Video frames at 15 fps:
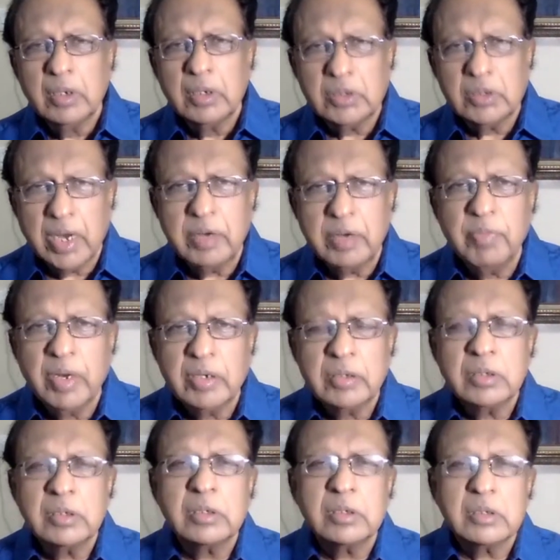
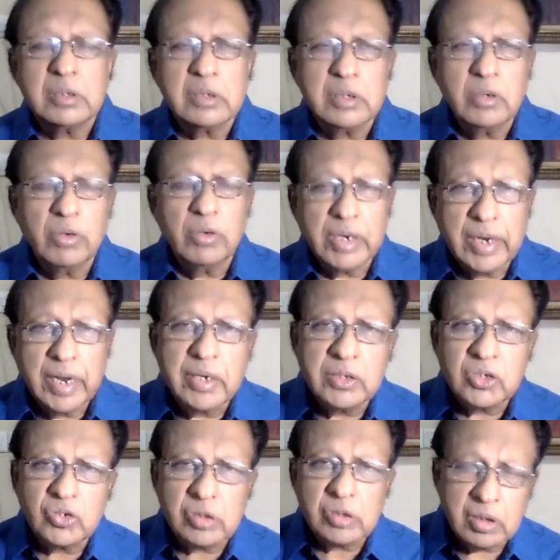statements you know,
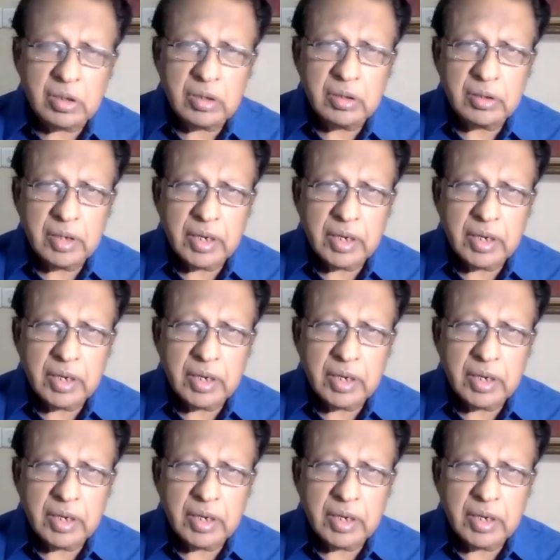against uh,